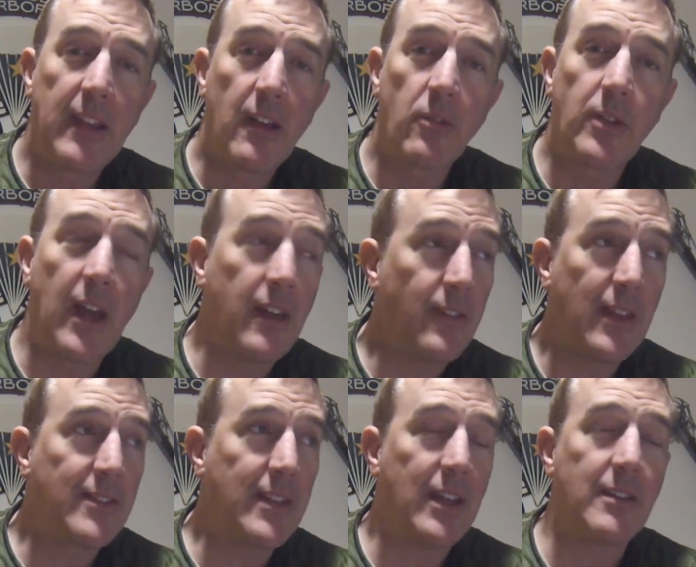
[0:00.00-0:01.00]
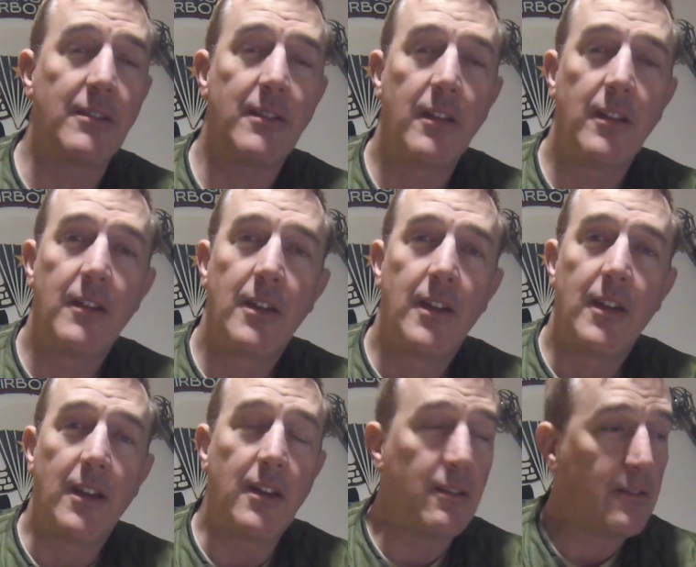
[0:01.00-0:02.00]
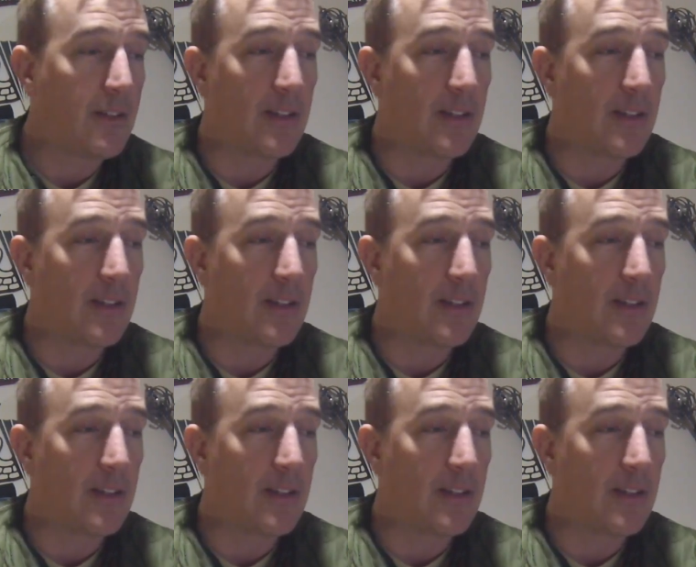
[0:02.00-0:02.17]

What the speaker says: Okay? That's it. You know,